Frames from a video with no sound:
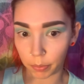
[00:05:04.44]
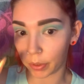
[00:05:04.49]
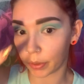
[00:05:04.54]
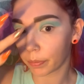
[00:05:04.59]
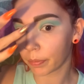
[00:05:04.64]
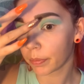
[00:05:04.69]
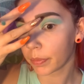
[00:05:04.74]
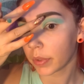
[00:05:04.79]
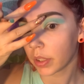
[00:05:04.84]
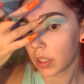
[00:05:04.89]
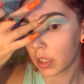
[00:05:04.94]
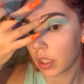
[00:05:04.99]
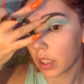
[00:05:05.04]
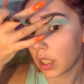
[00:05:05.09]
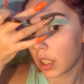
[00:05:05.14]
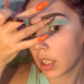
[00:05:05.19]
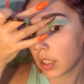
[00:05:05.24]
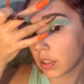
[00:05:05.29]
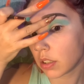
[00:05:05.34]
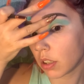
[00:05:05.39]
but
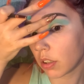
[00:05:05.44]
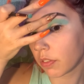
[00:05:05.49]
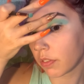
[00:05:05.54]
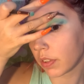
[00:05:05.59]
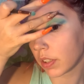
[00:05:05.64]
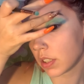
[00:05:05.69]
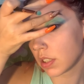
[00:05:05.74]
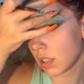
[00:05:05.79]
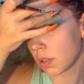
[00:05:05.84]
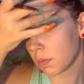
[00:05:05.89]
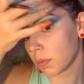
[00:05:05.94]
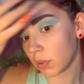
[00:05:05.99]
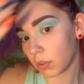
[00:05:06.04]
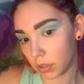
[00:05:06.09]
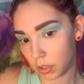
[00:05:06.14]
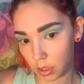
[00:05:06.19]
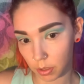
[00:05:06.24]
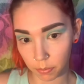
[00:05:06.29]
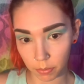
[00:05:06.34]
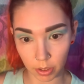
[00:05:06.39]
it's all fixable.
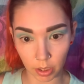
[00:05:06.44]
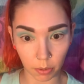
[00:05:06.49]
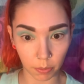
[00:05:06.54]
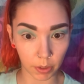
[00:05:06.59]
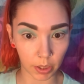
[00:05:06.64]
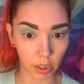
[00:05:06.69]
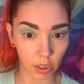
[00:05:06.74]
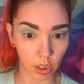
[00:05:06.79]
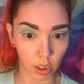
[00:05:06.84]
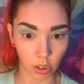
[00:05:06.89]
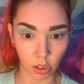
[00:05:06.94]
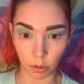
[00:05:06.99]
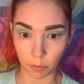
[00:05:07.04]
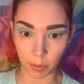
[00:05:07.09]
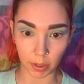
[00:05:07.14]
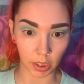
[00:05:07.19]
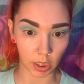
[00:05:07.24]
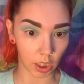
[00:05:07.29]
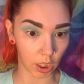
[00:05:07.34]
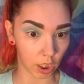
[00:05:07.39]
It's something that we can touch up
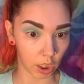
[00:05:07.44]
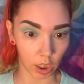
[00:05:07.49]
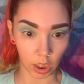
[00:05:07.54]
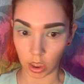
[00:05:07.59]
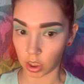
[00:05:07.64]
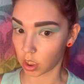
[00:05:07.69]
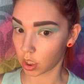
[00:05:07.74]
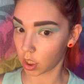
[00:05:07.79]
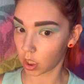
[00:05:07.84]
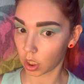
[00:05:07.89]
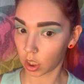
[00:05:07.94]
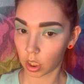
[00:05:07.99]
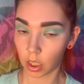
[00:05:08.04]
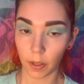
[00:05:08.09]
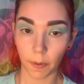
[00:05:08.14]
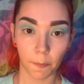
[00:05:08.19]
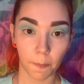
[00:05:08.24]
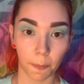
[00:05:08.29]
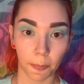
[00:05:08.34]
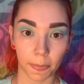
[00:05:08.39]
at the end.
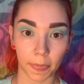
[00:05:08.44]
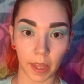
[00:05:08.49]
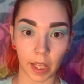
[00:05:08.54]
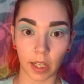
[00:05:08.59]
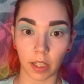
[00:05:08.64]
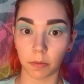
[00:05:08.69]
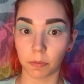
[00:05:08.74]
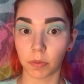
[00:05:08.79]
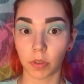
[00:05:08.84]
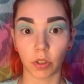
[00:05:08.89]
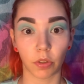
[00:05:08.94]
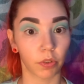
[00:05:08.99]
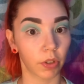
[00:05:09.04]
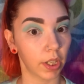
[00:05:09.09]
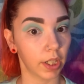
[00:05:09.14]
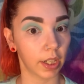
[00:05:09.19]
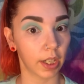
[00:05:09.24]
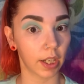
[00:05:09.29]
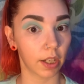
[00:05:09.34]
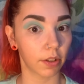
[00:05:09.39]
So
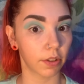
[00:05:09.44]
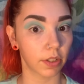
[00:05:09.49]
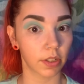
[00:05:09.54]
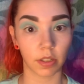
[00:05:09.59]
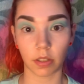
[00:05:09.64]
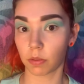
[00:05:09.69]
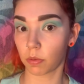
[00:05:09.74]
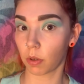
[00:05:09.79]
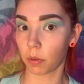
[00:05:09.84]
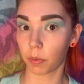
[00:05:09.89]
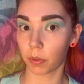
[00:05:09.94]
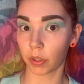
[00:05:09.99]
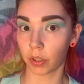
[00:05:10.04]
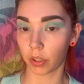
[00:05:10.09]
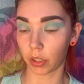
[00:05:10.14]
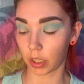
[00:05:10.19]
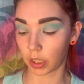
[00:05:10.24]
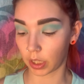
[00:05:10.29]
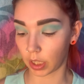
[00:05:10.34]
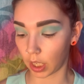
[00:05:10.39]
right now, this is what we're
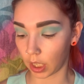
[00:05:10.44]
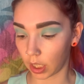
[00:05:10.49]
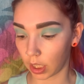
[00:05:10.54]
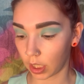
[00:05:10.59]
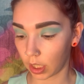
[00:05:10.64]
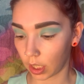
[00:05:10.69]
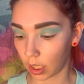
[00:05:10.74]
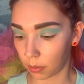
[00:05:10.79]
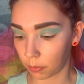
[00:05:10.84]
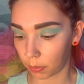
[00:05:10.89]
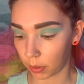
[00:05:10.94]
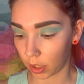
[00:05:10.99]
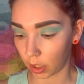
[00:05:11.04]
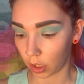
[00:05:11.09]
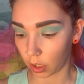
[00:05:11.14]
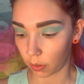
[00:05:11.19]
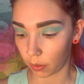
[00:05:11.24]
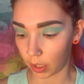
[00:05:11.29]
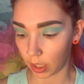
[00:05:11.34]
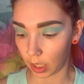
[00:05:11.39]
looking like. I'm gonna
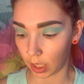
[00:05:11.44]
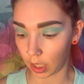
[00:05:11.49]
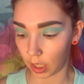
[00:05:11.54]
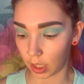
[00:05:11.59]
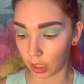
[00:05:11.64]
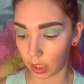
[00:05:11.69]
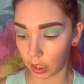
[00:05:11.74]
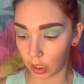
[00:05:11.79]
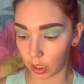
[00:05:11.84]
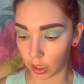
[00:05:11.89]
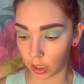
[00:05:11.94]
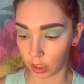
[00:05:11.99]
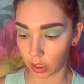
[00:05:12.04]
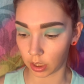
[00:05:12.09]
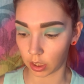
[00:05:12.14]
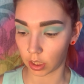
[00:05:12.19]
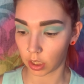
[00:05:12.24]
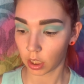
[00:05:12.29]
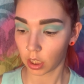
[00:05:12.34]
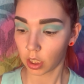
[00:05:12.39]
go ahead
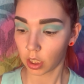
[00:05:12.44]
and